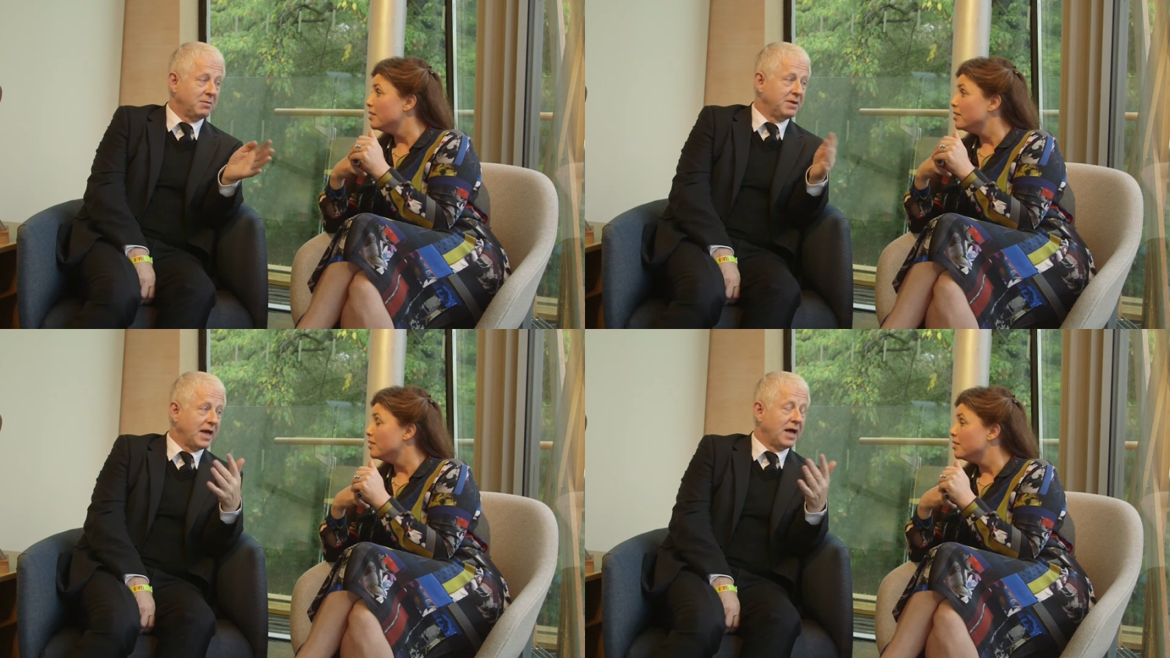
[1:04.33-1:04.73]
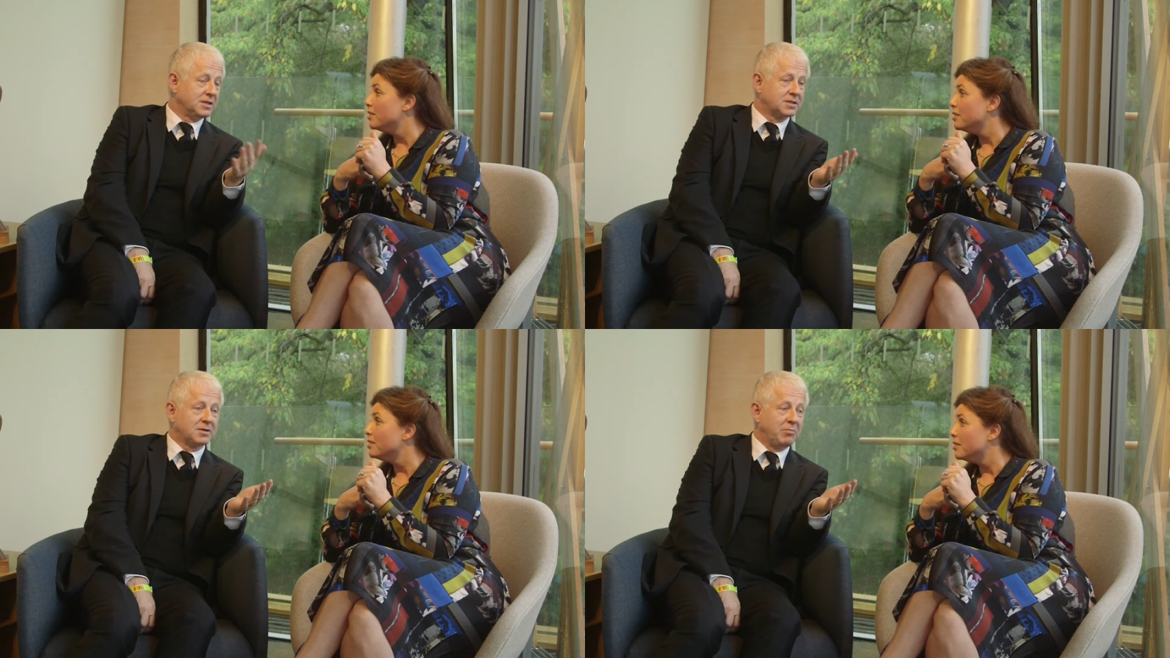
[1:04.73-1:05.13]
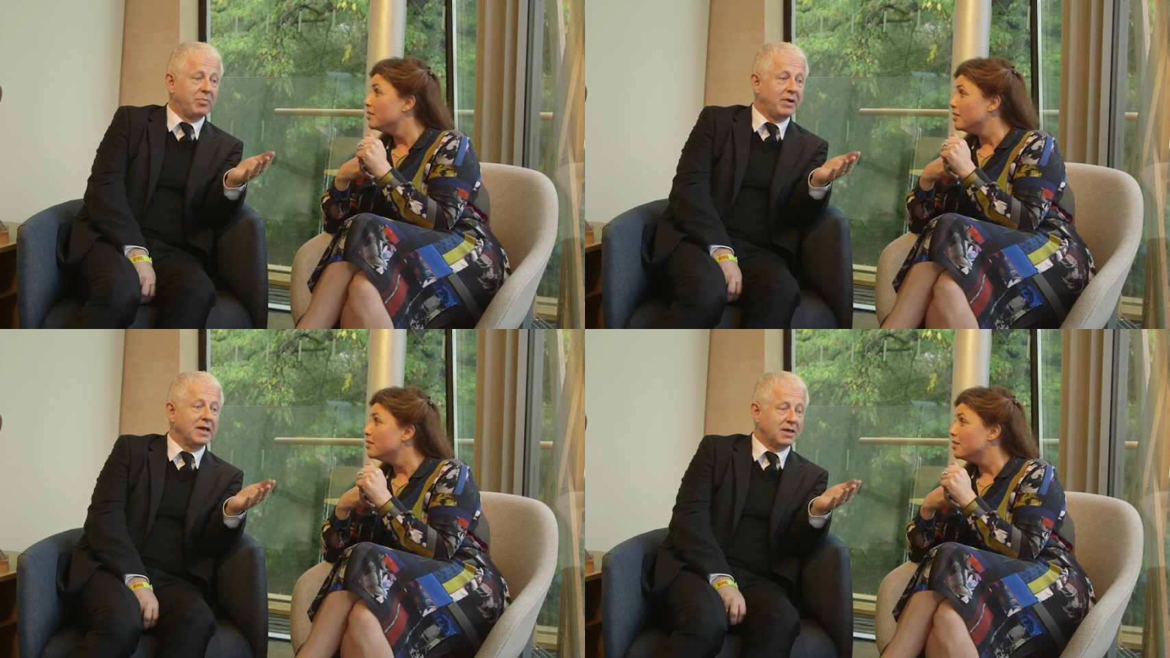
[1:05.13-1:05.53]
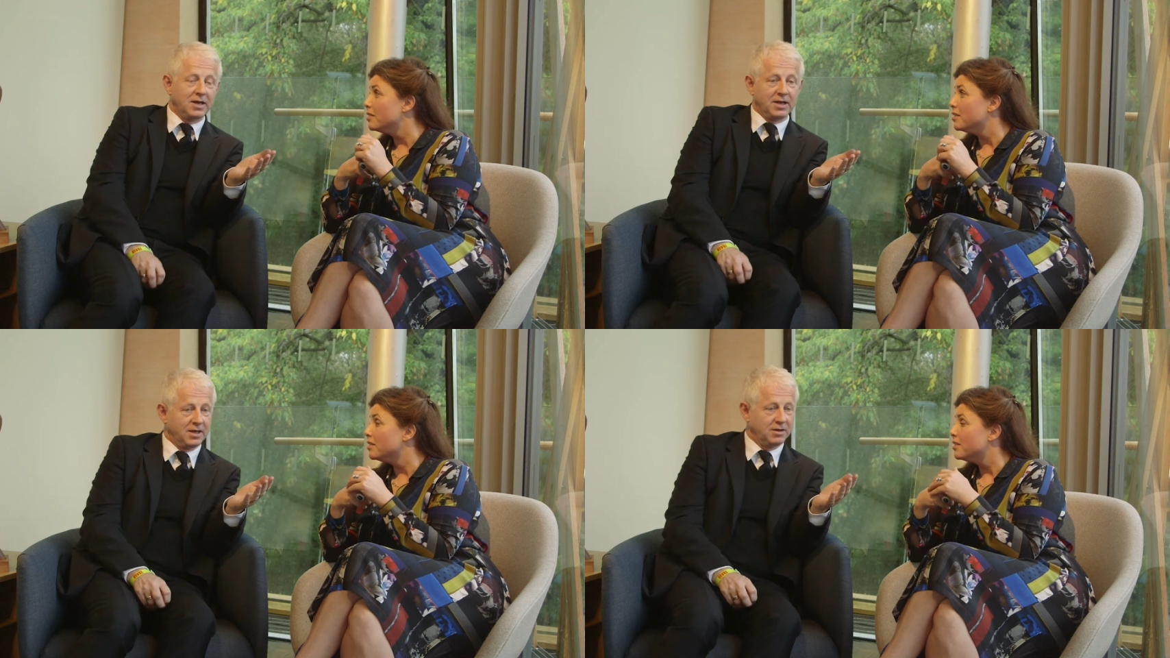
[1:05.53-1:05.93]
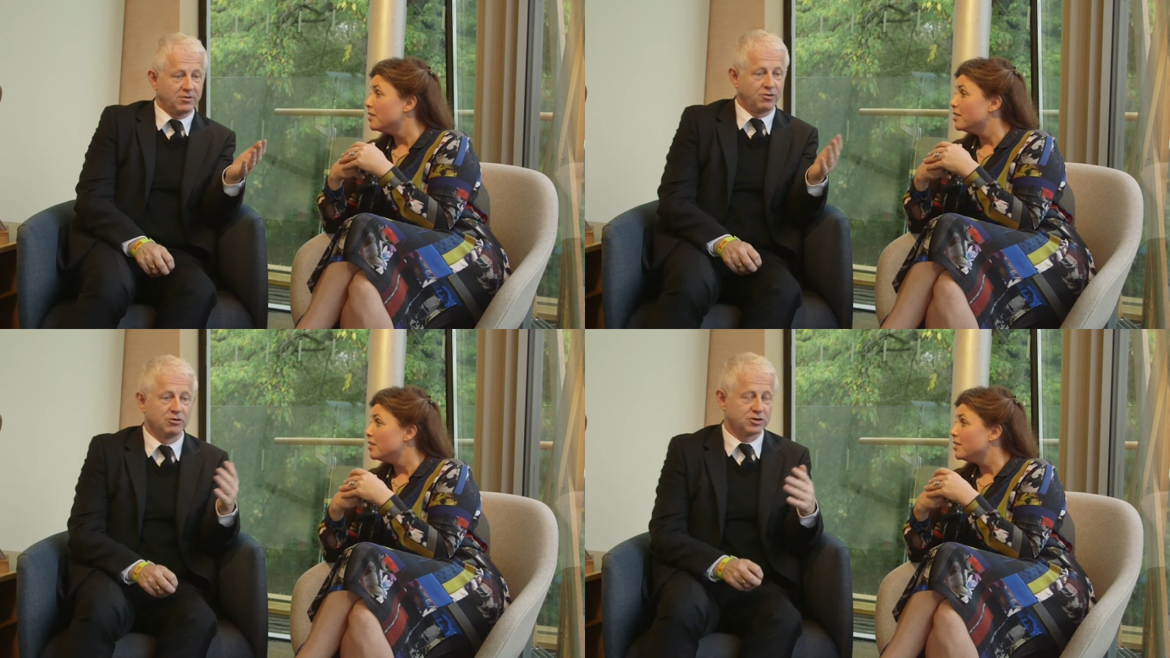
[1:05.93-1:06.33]
Speaker 1: I mean, that is
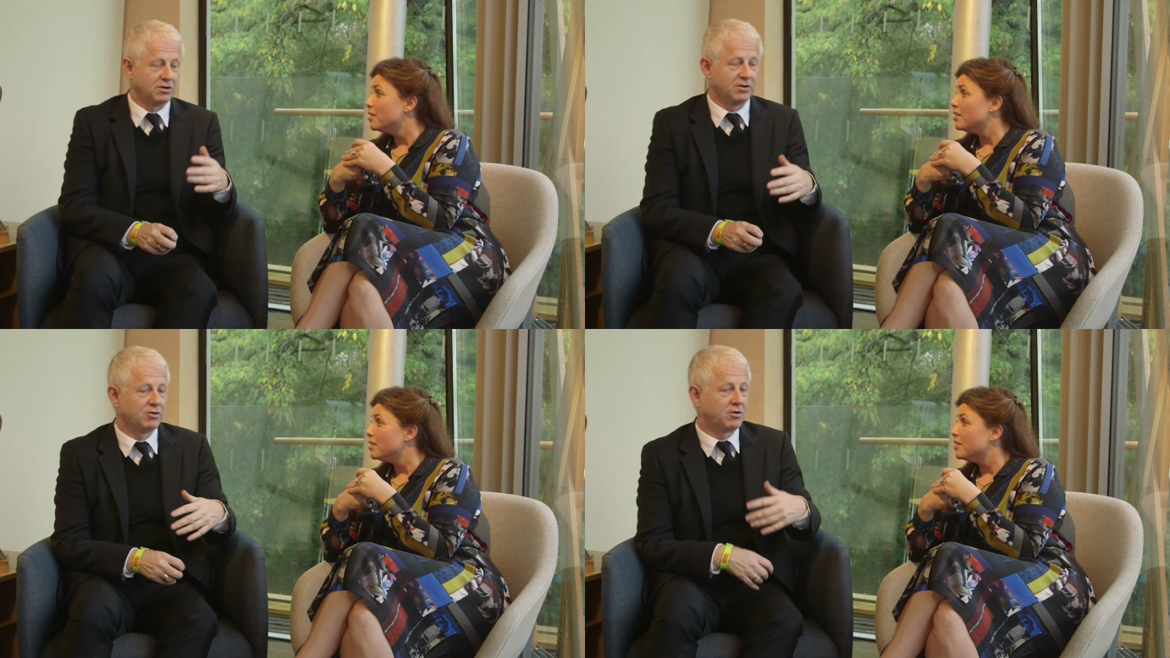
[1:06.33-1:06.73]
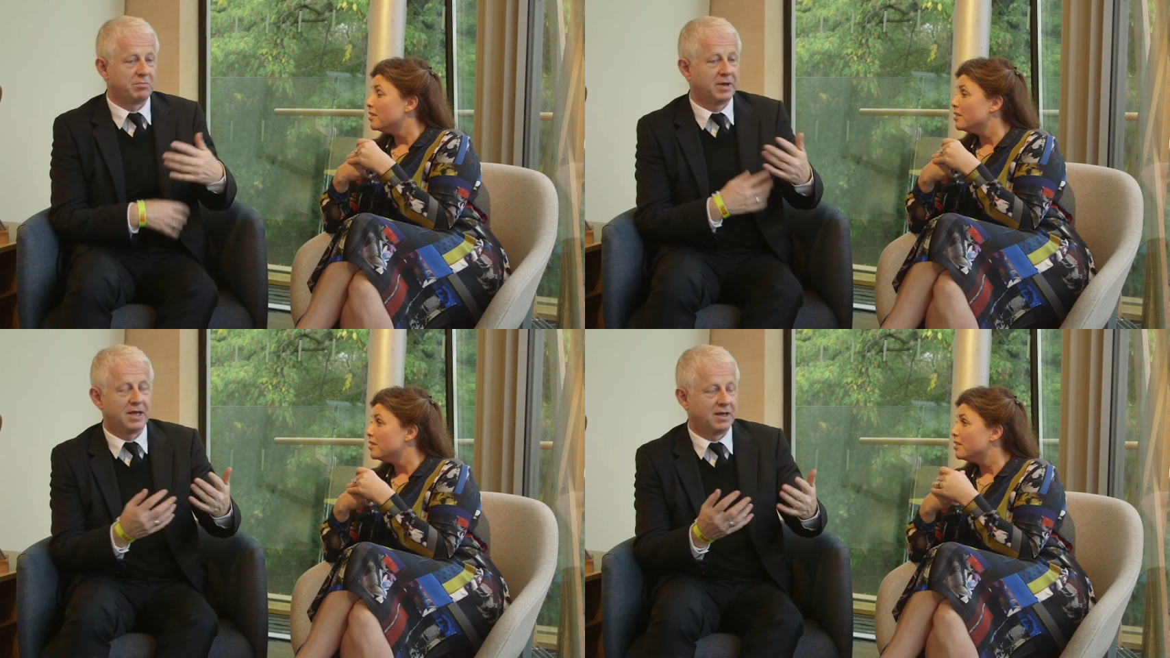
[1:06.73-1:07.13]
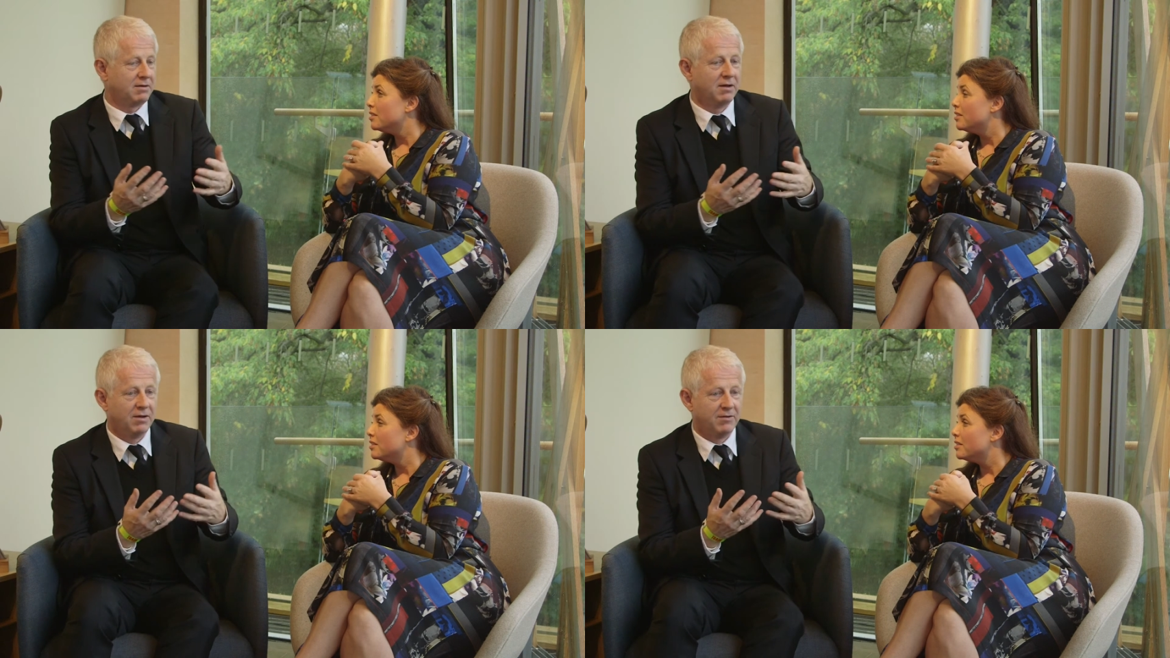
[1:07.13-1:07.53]
completely crucial. You could be